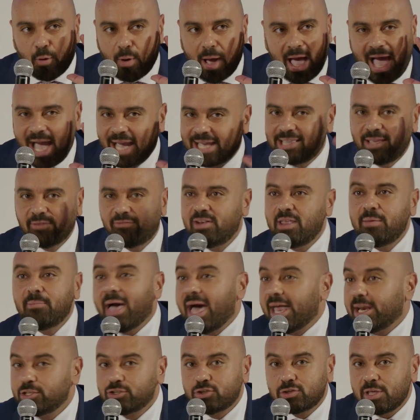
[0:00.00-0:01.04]
actively
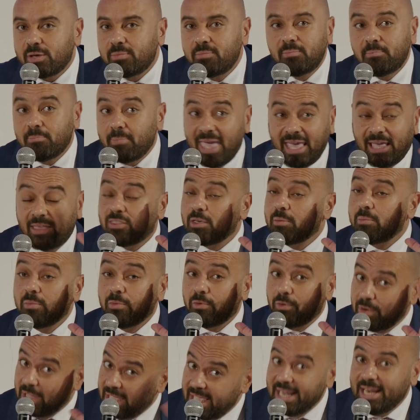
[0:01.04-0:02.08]
manage them, make them
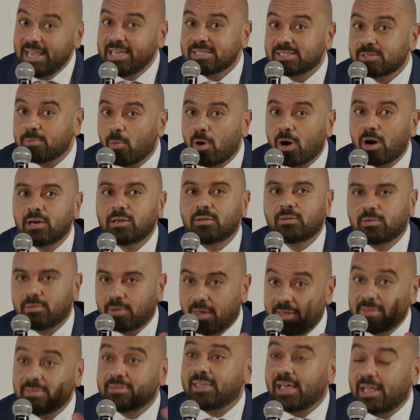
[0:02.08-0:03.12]
really smart,
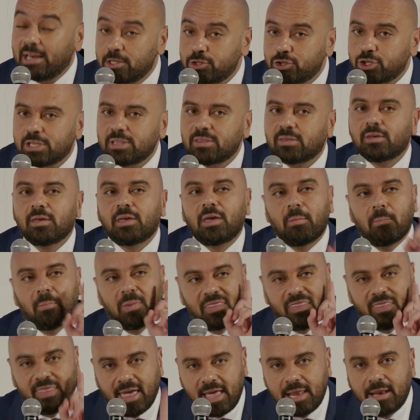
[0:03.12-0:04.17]
intelligent,
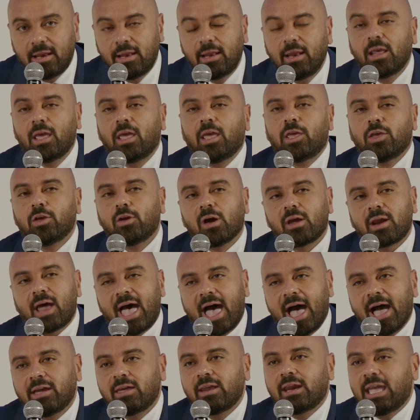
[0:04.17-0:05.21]
but then you got to
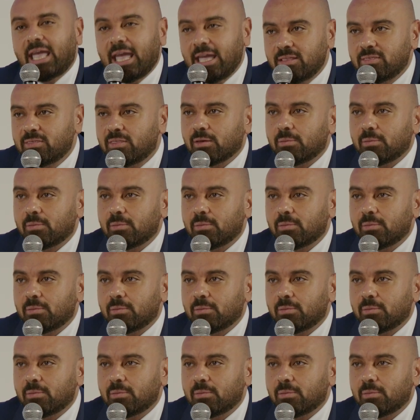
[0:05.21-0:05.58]
aggregate